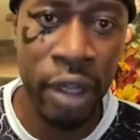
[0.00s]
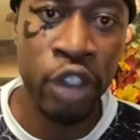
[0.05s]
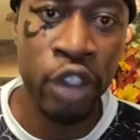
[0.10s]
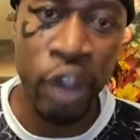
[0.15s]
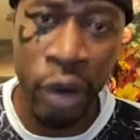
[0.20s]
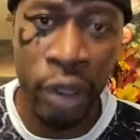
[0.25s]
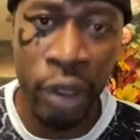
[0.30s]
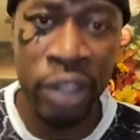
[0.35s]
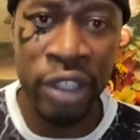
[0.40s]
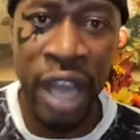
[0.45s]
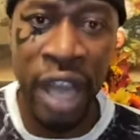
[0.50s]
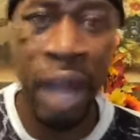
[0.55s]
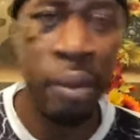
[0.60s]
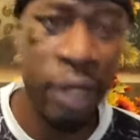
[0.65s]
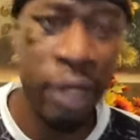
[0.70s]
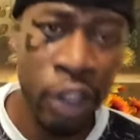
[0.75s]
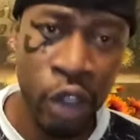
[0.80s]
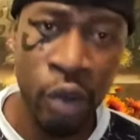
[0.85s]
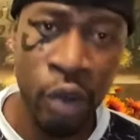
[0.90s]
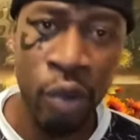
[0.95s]
during the time
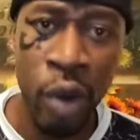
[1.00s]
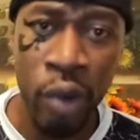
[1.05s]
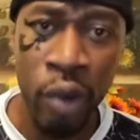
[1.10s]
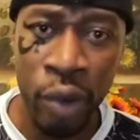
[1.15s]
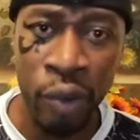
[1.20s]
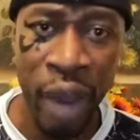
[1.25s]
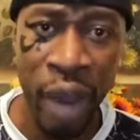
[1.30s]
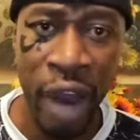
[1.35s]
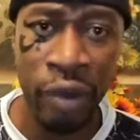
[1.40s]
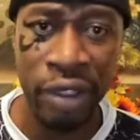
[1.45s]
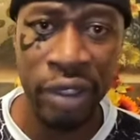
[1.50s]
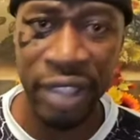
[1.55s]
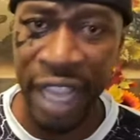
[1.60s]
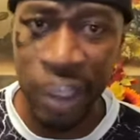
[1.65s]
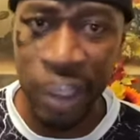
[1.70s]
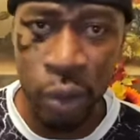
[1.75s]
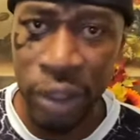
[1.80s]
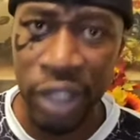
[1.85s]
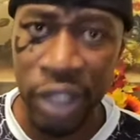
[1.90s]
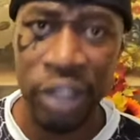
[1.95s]
of this coronavirus.
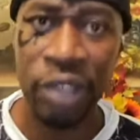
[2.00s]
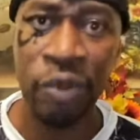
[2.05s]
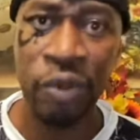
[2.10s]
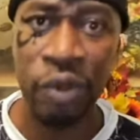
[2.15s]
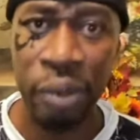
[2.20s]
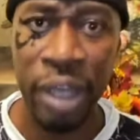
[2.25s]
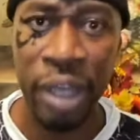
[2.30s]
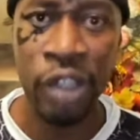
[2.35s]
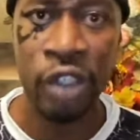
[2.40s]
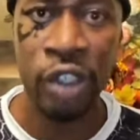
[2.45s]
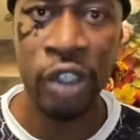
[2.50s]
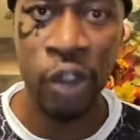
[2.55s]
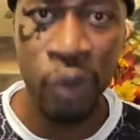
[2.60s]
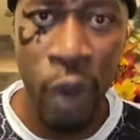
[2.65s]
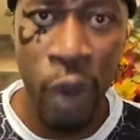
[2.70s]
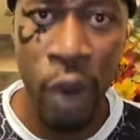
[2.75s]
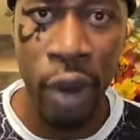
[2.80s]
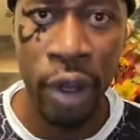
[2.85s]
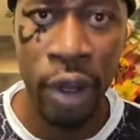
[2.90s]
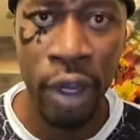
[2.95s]
That's what this information is
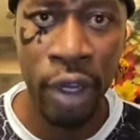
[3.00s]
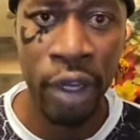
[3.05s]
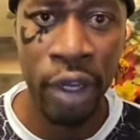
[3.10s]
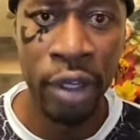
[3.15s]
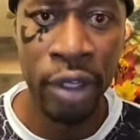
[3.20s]
for.